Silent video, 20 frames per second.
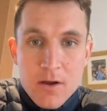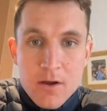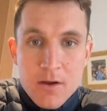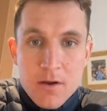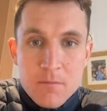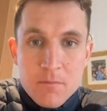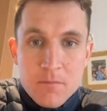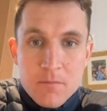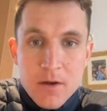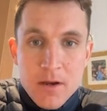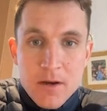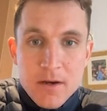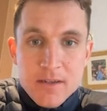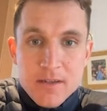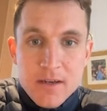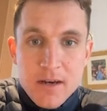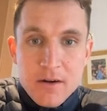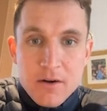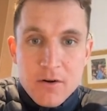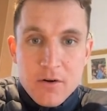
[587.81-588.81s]
and
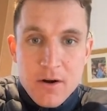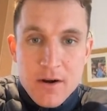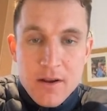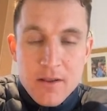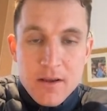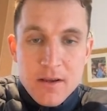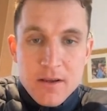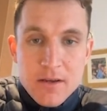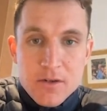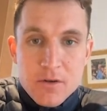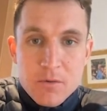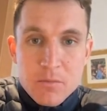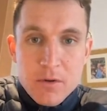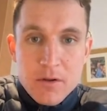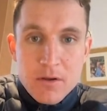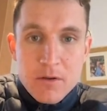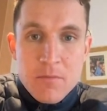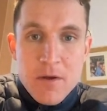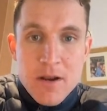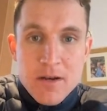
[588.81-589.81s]
he's had a career that he should
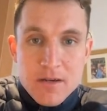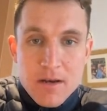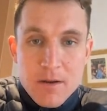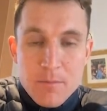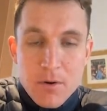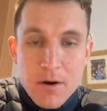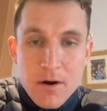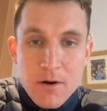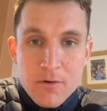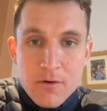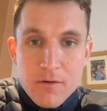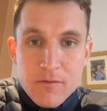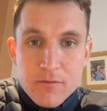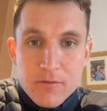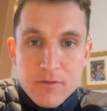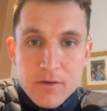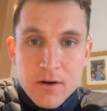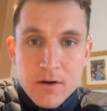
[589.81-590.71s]
be immensely proud of,